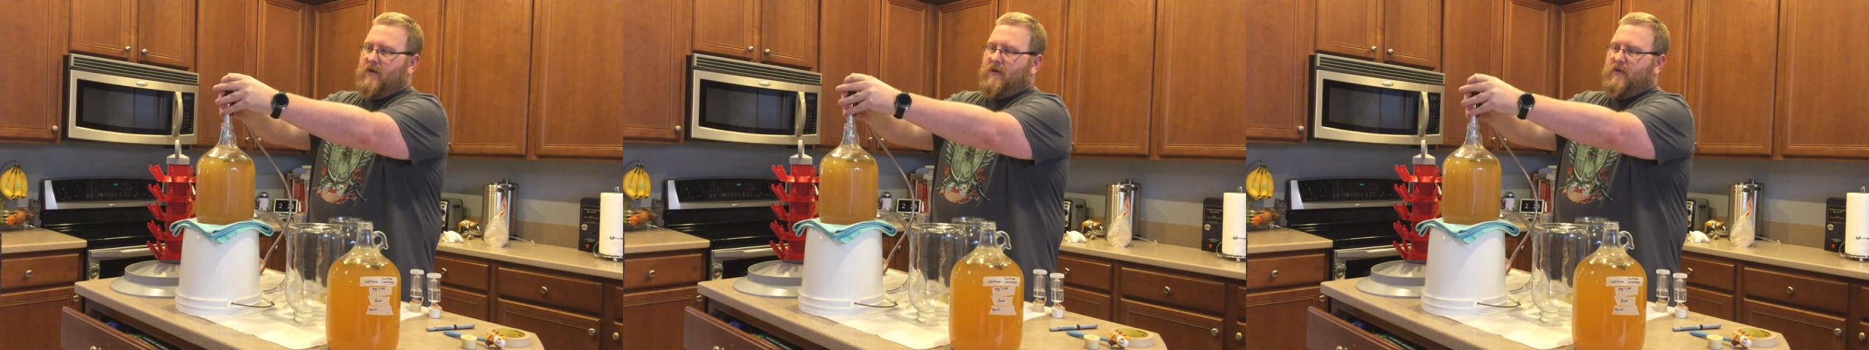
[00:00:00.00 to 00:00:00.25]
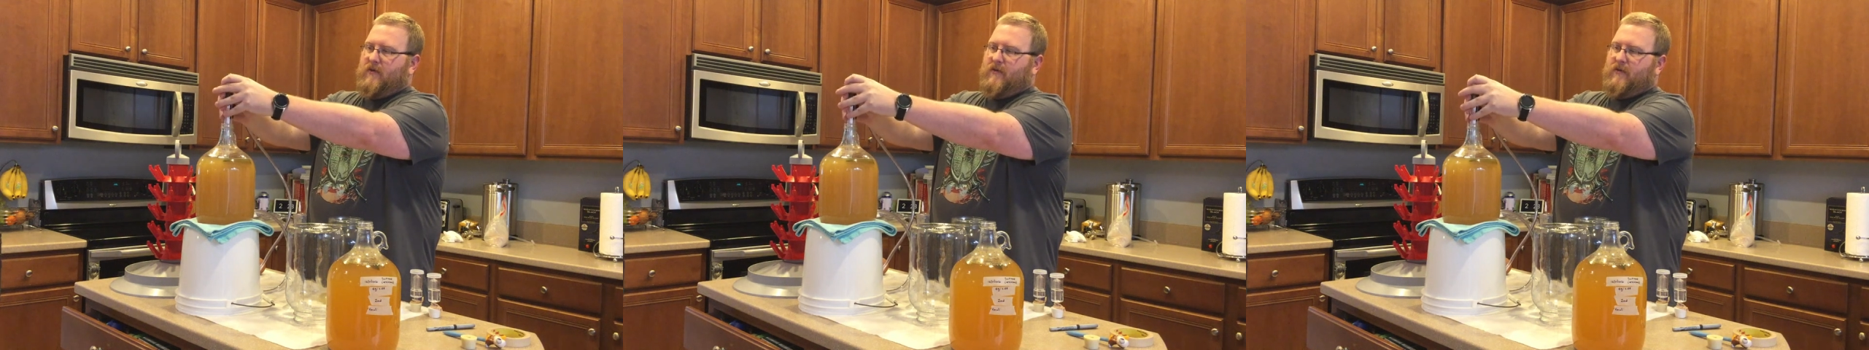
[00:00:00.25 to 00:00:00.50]

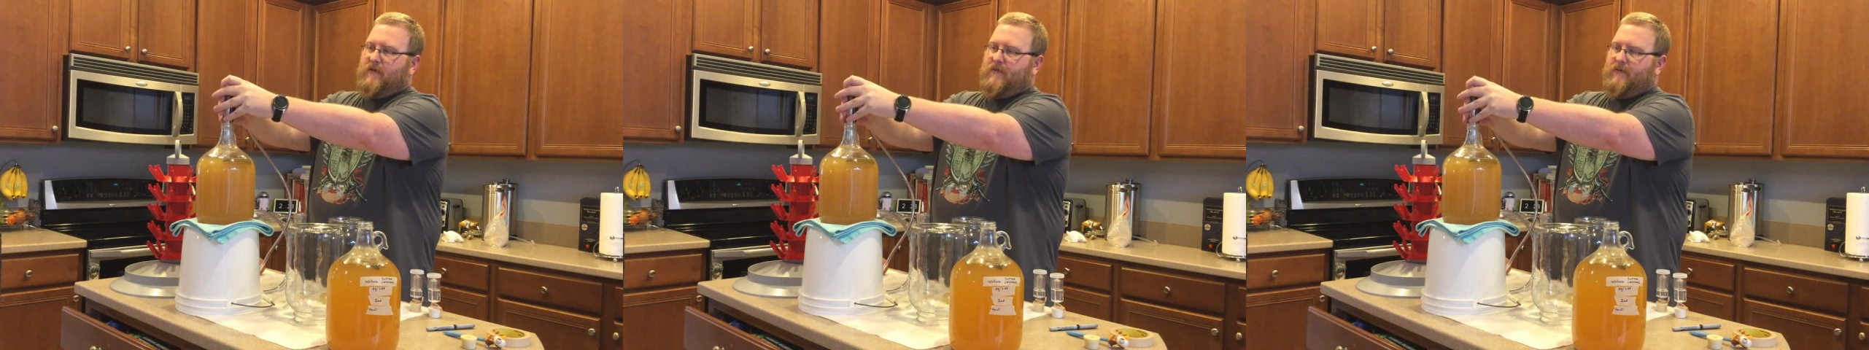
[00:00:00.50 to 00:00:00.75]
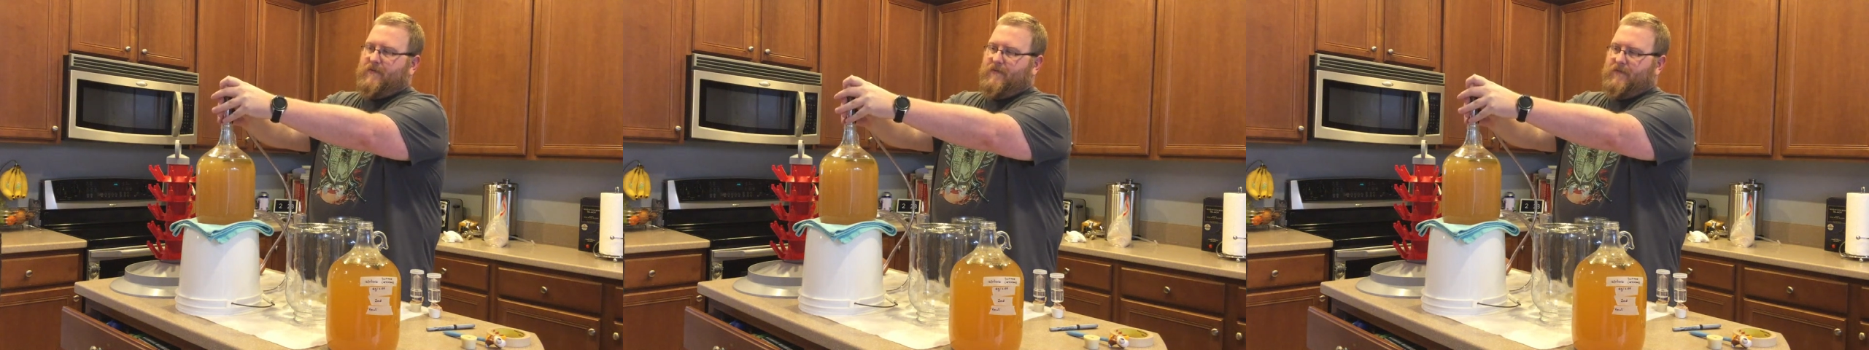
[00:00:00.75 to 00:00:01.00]

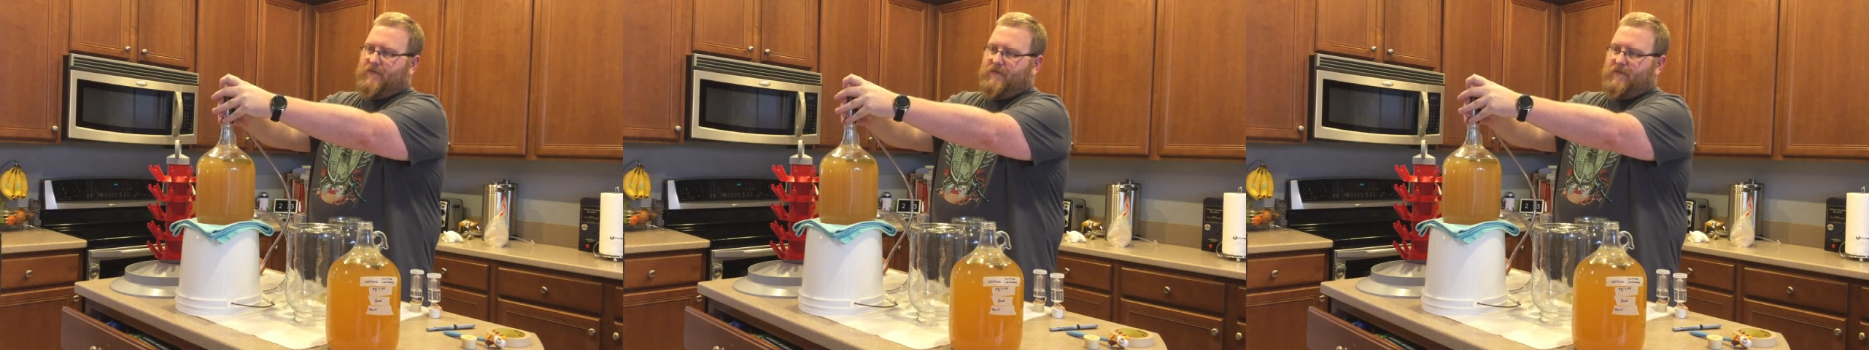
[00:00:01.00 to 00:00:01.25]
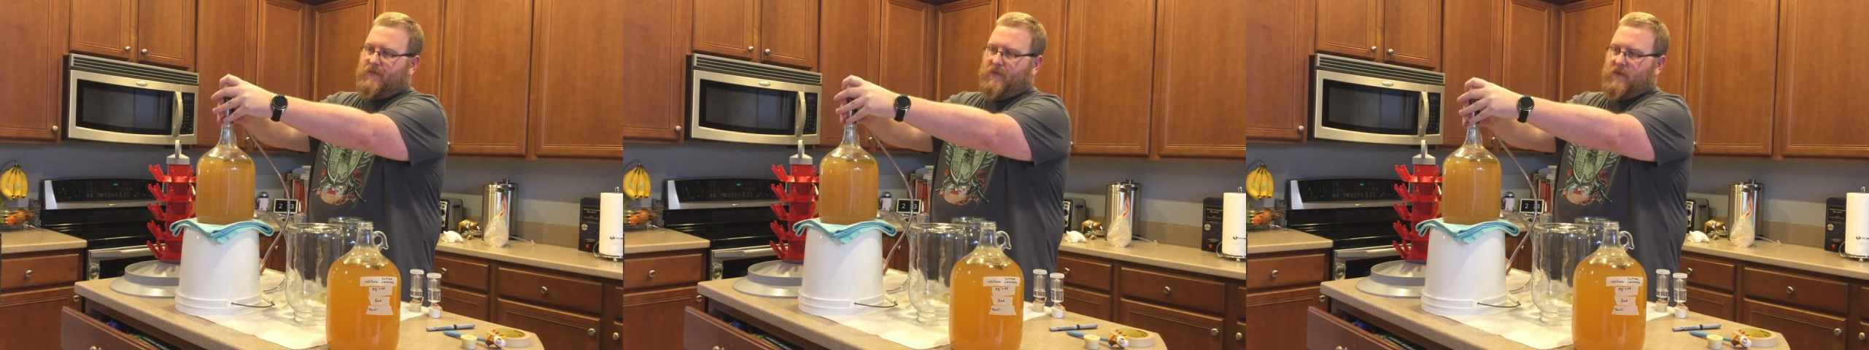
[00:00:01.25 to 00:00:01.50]

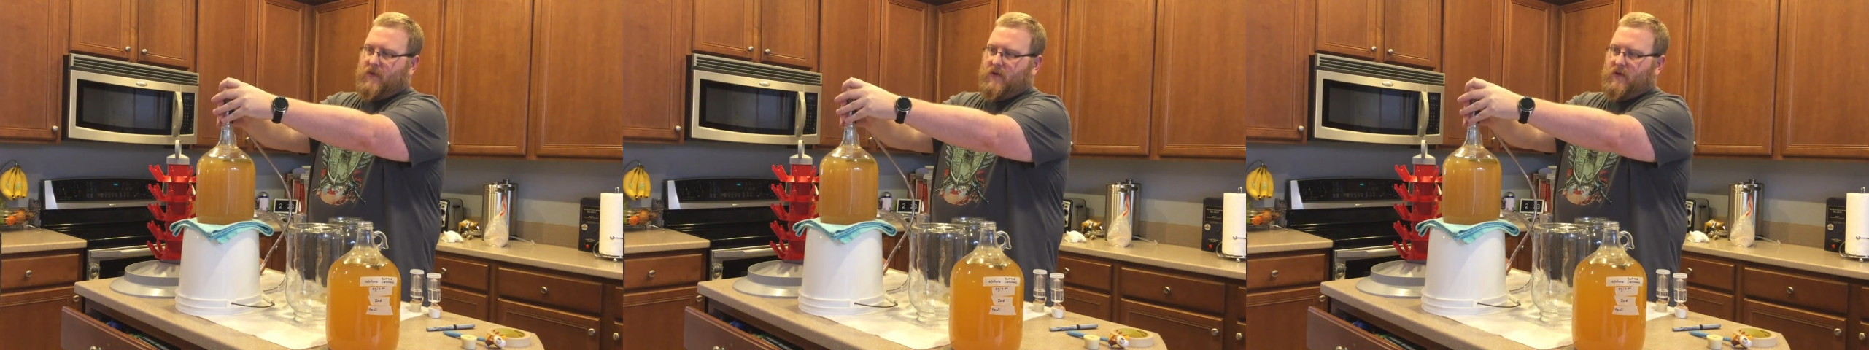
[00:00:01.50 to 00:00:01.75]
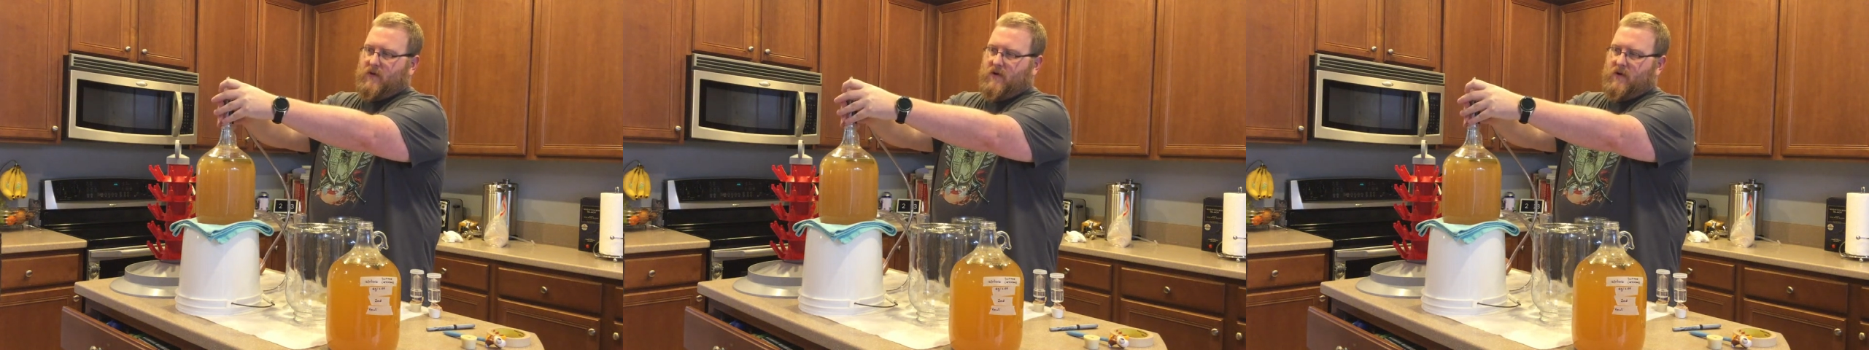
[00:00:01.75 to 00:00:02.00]

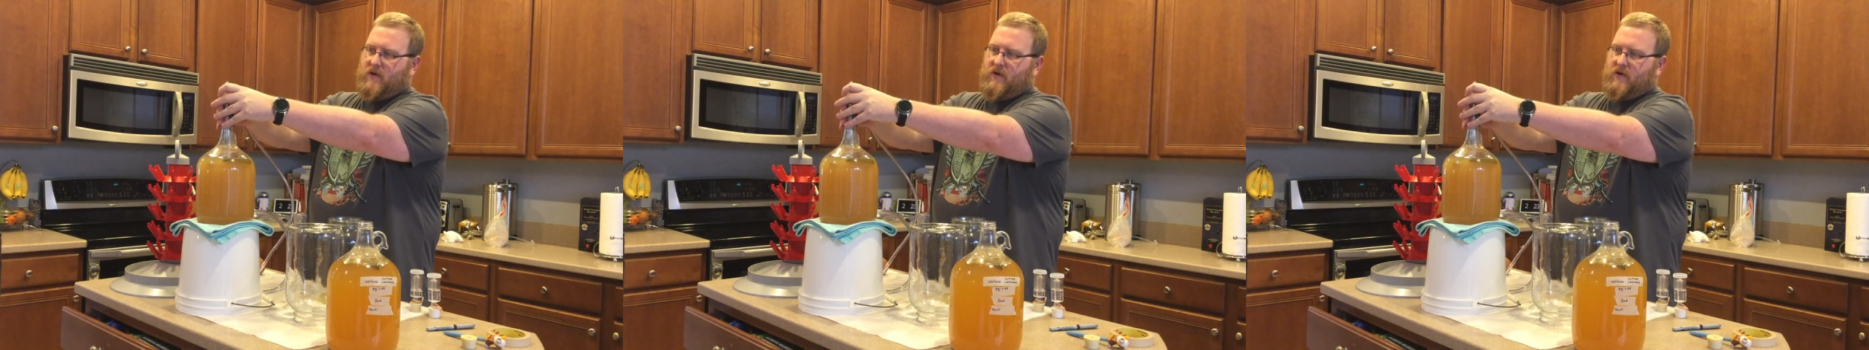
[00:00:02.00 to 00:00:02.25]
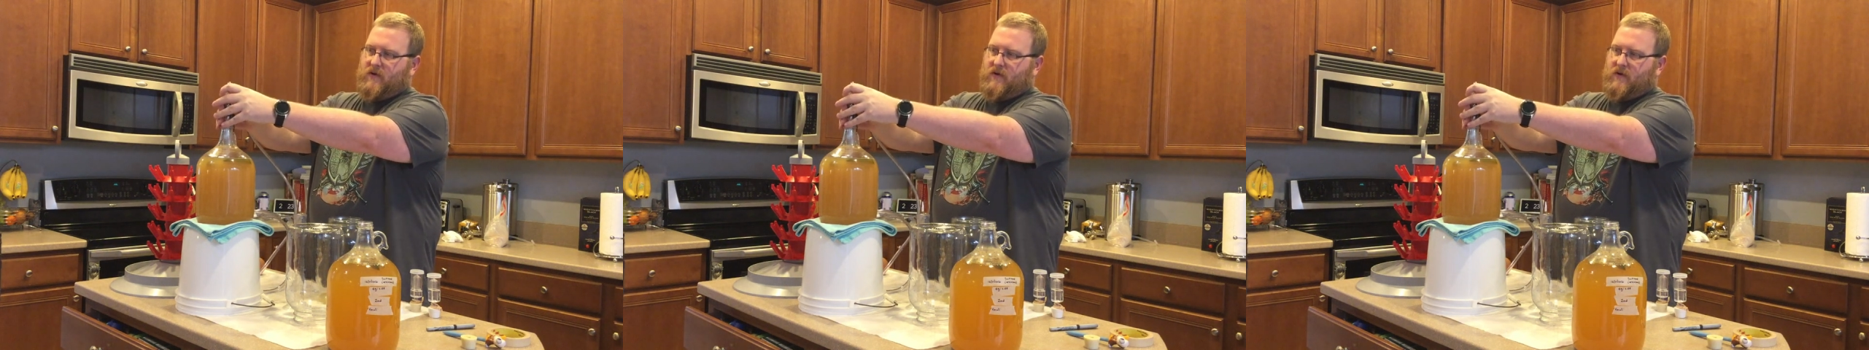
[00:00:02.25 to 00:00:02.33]
Nothing is said.